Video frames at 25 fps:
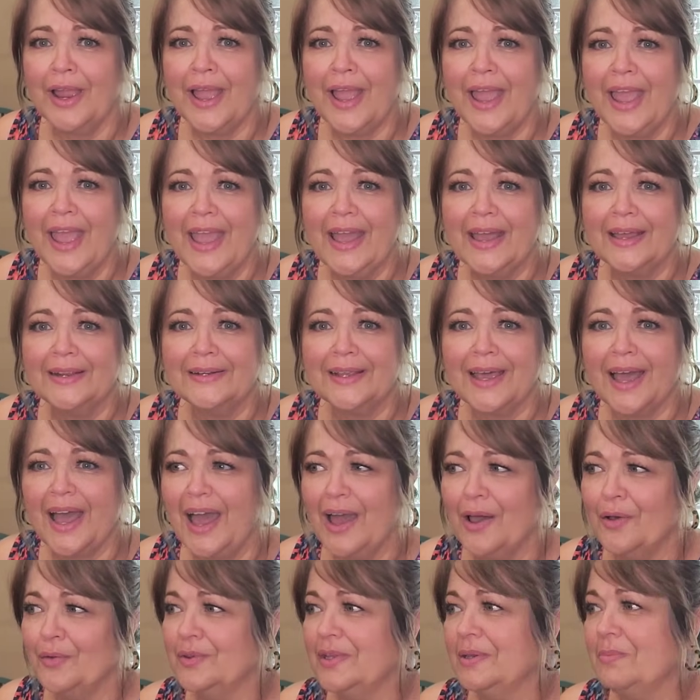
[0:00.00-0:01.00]
and
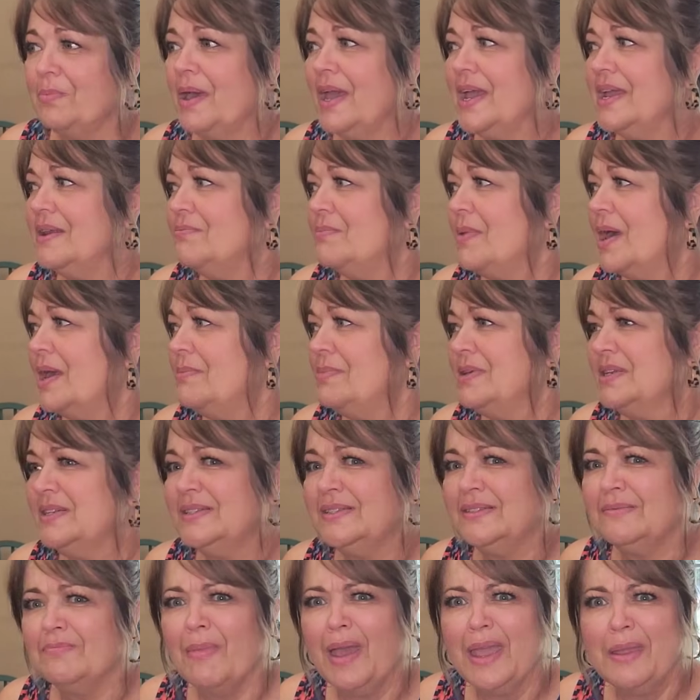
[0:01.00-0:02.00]
I only paid maybe
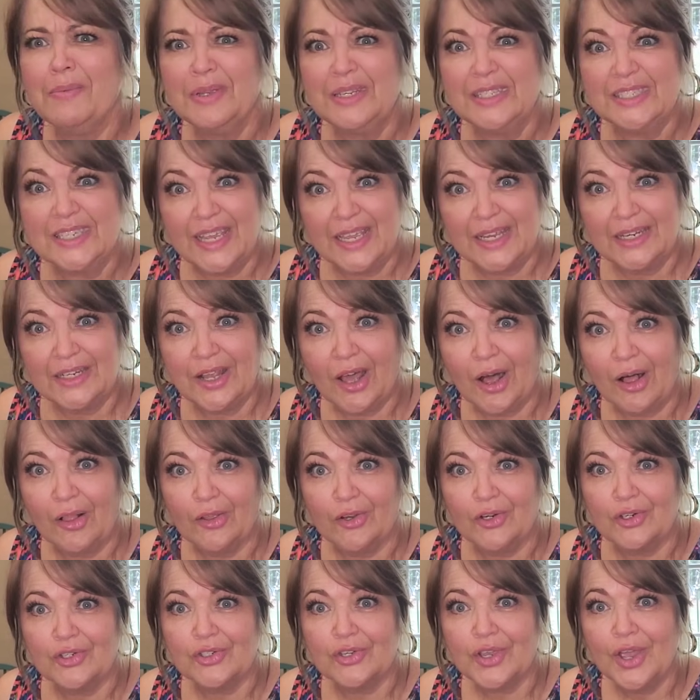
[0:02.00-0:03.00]

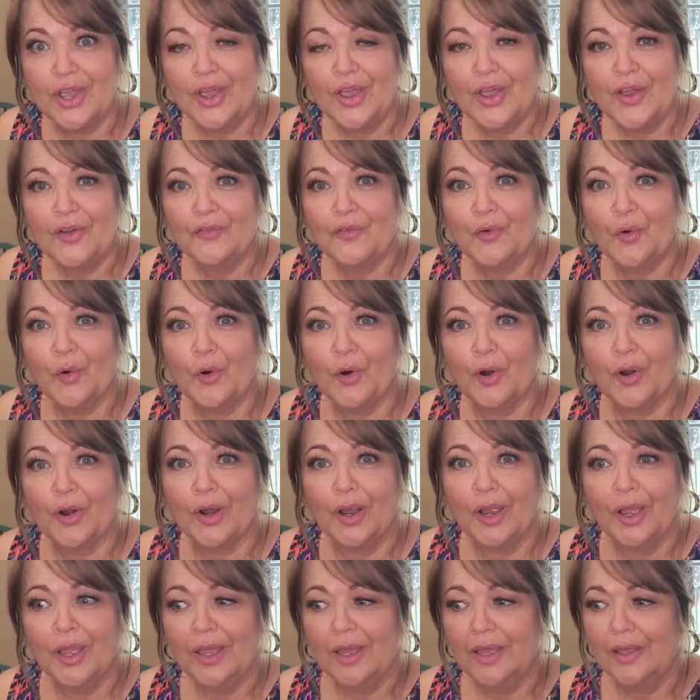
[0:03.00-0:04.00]
$10 for